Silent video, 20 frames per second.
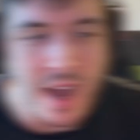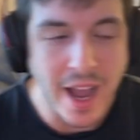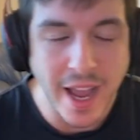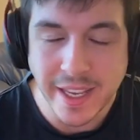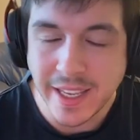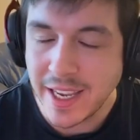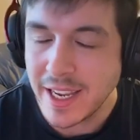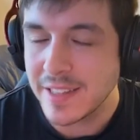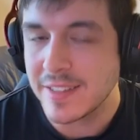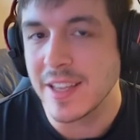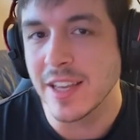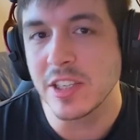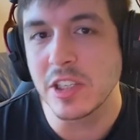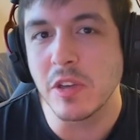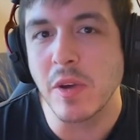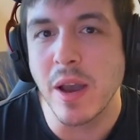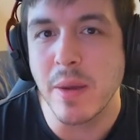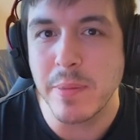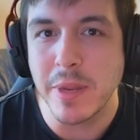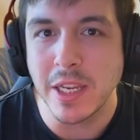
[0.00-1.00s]
I can't tell you
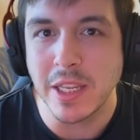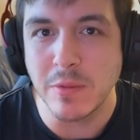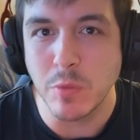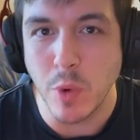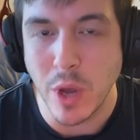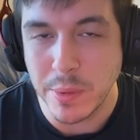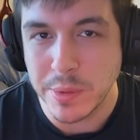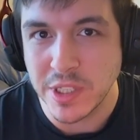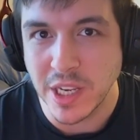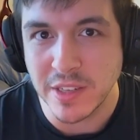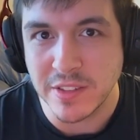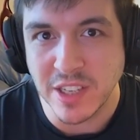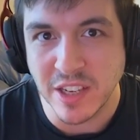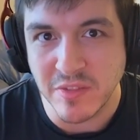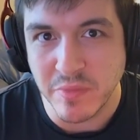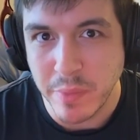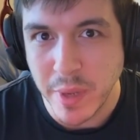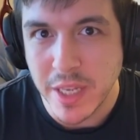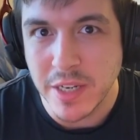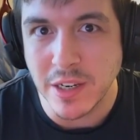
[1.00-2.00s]
how many websites
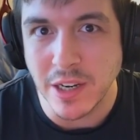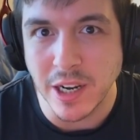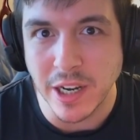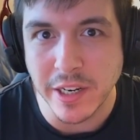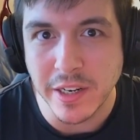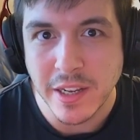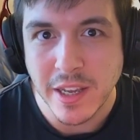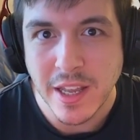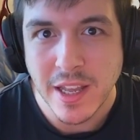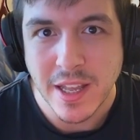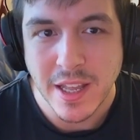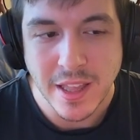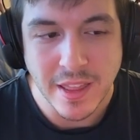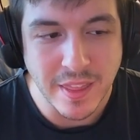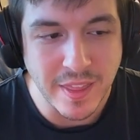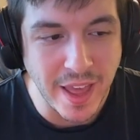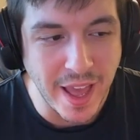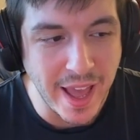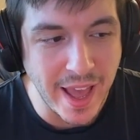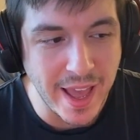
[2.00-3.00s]
I've been on
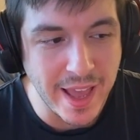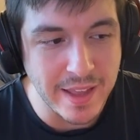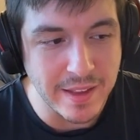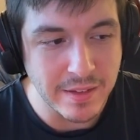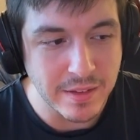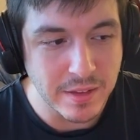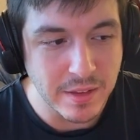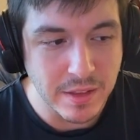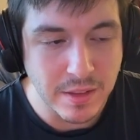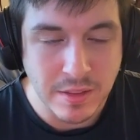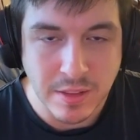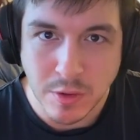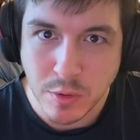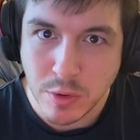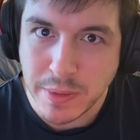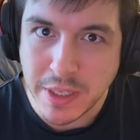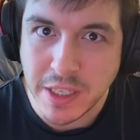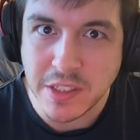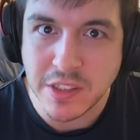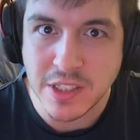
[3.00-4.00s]
that there
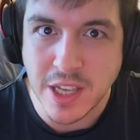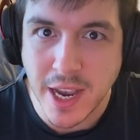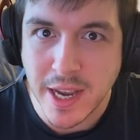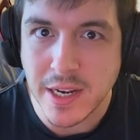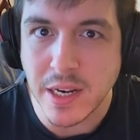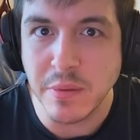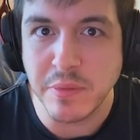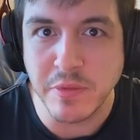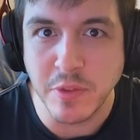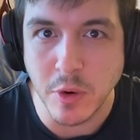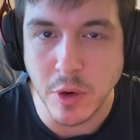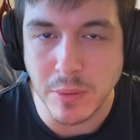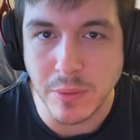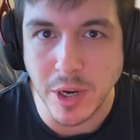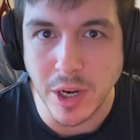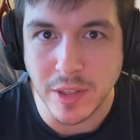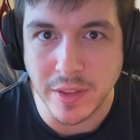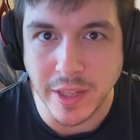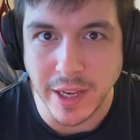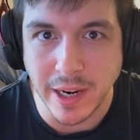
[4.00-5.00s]
a sign-up form
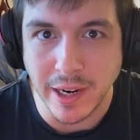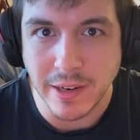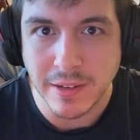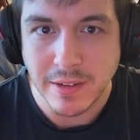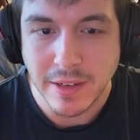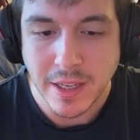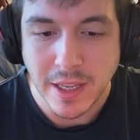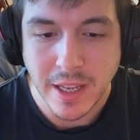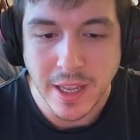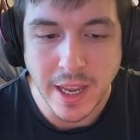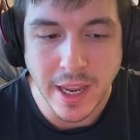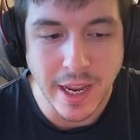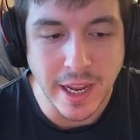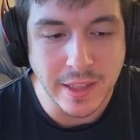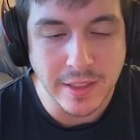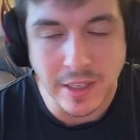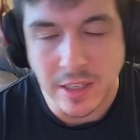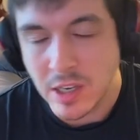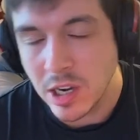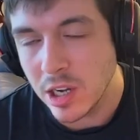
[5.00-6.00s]
on there,
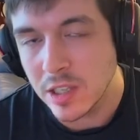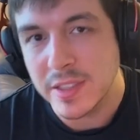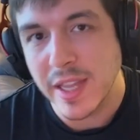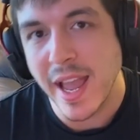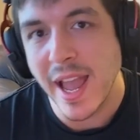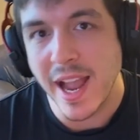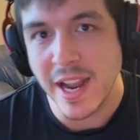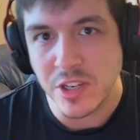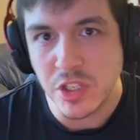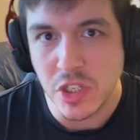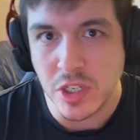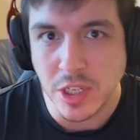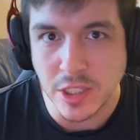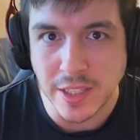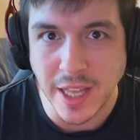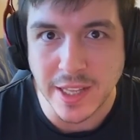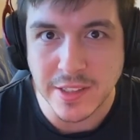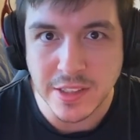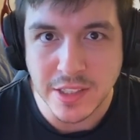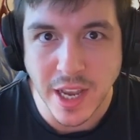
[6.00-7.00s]
and the call to action on
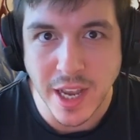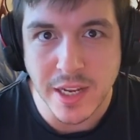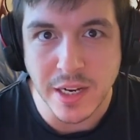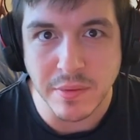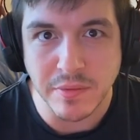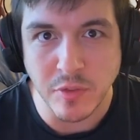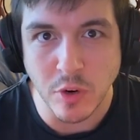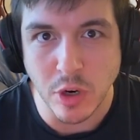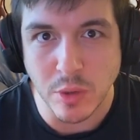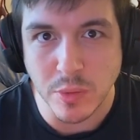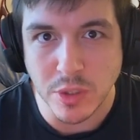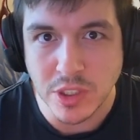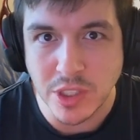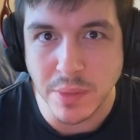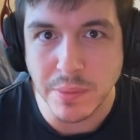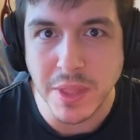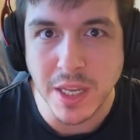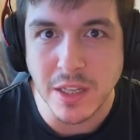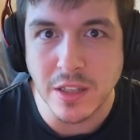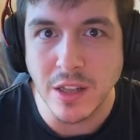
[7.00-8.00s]
that sign-up form was
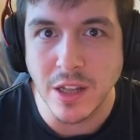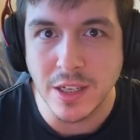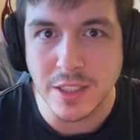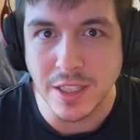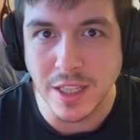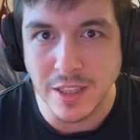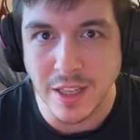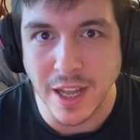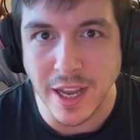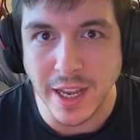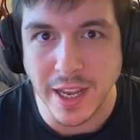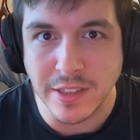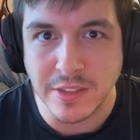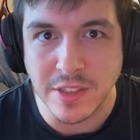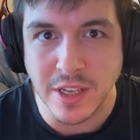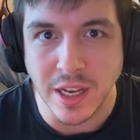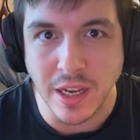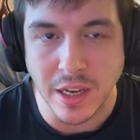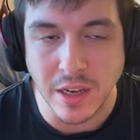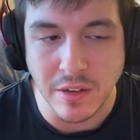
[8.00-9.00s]
something along the lines
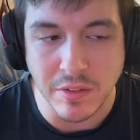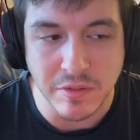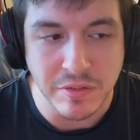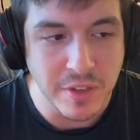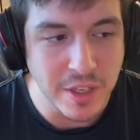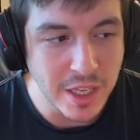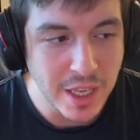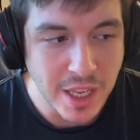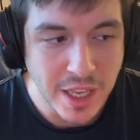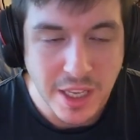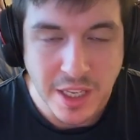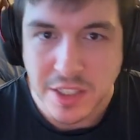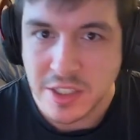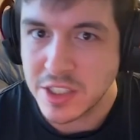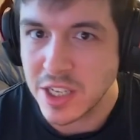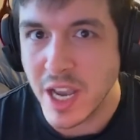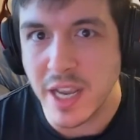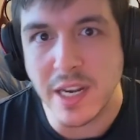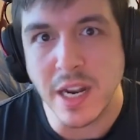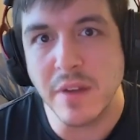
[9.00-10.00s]
of,
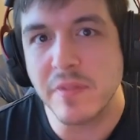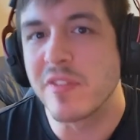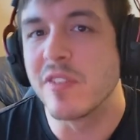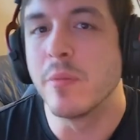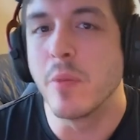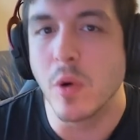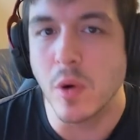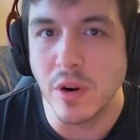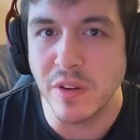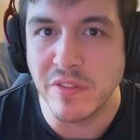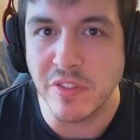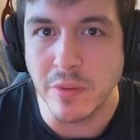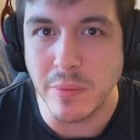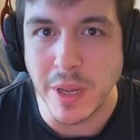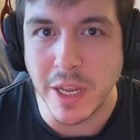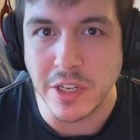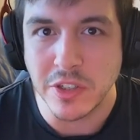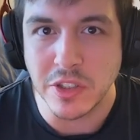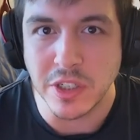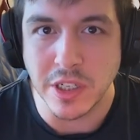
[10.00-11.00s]
"Sign up for more
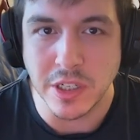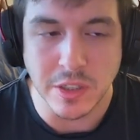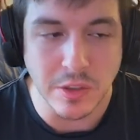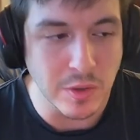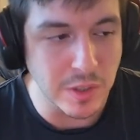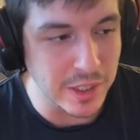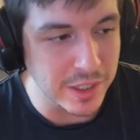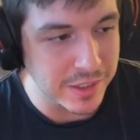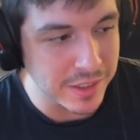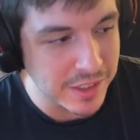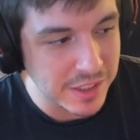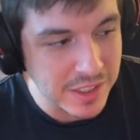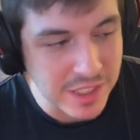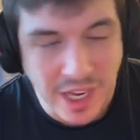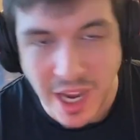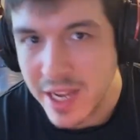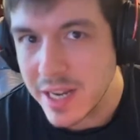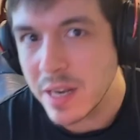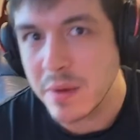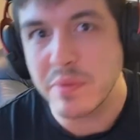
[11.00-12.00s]
information," or
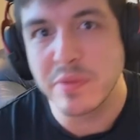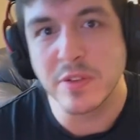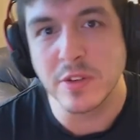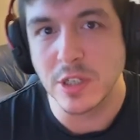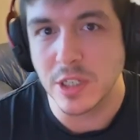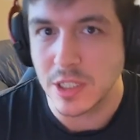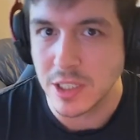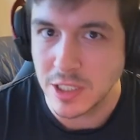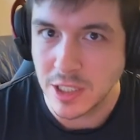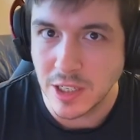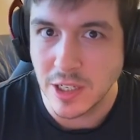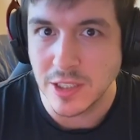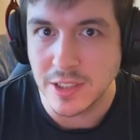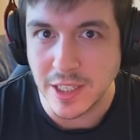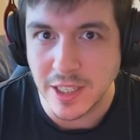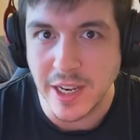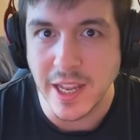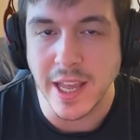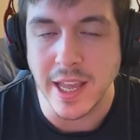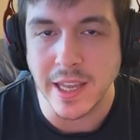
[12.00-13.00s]
"Sign up for a call
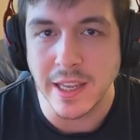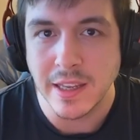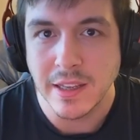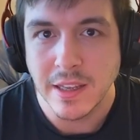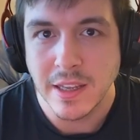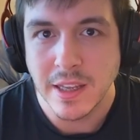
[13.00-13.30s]
today."